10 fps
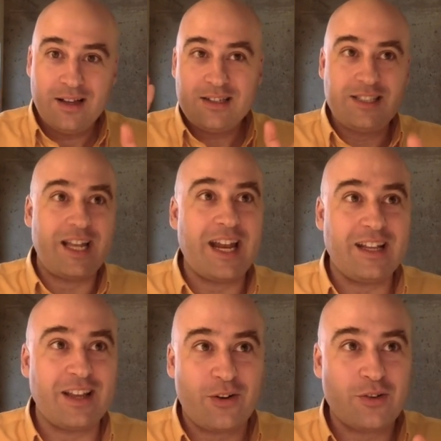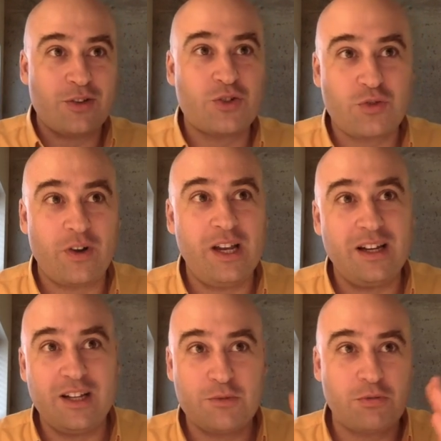standing there on the
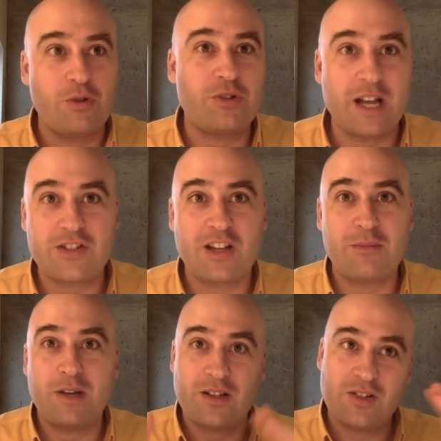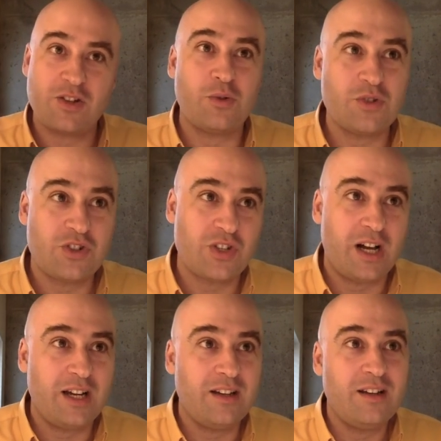street and he's protesting because his own
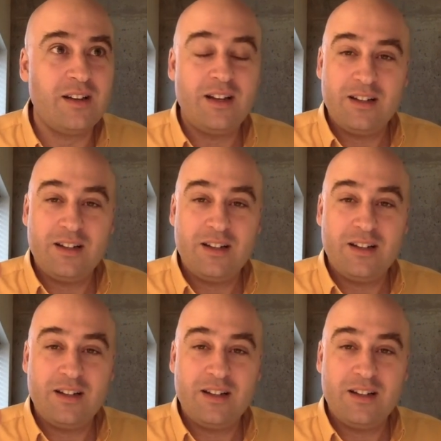son